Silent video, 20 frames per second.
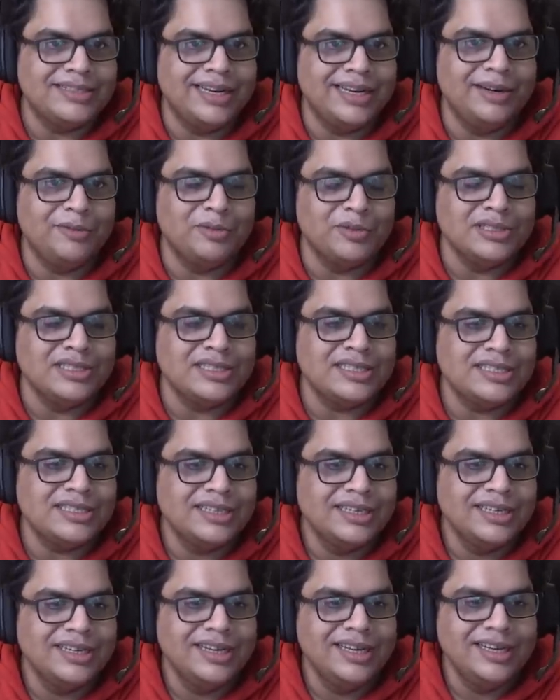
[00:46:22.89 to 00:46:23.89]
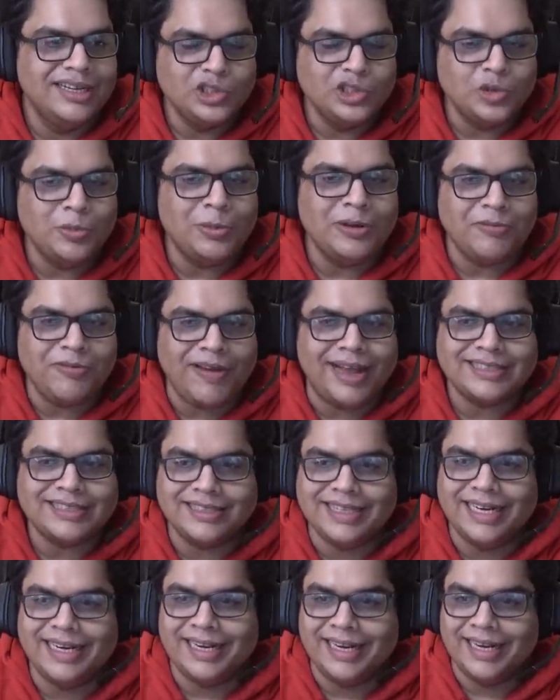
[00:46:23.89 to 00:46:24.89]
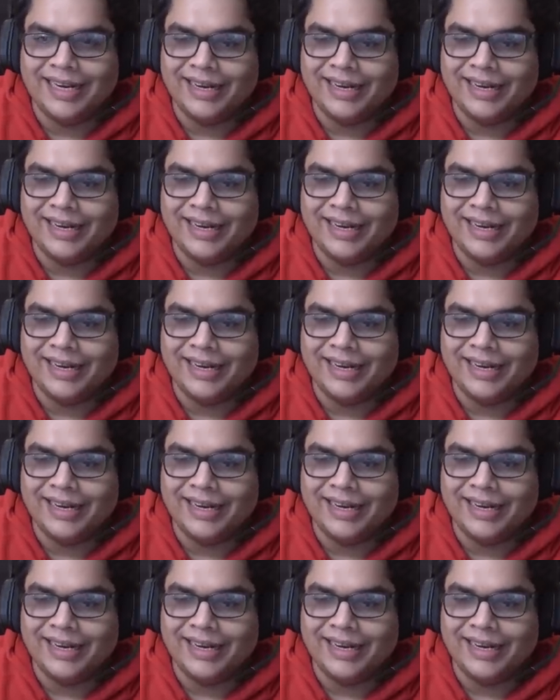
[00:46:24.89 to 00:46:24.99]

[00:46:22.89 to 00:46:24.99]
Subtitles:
and it was super fascinating.